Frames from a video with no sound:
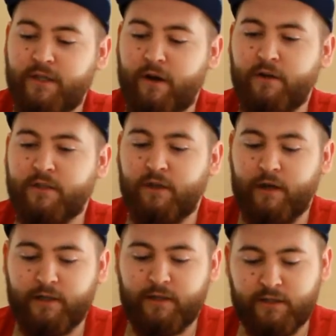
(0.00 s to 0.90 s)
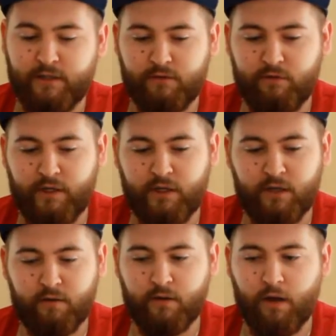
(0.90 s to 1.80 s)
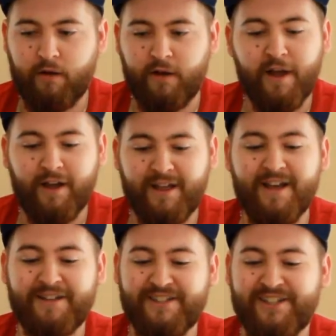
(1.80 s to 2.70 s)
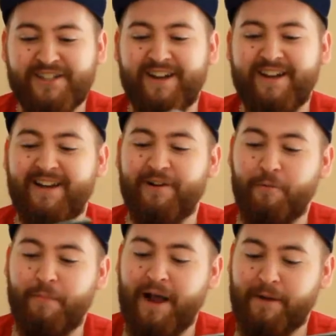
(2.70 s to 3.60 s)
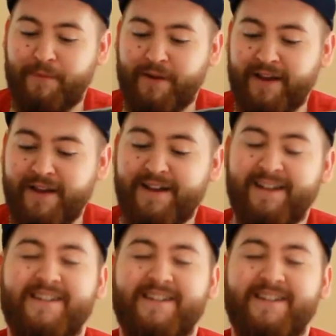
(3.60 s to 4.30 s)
The art style in this is really cute. Oh, it's just like a little back bit.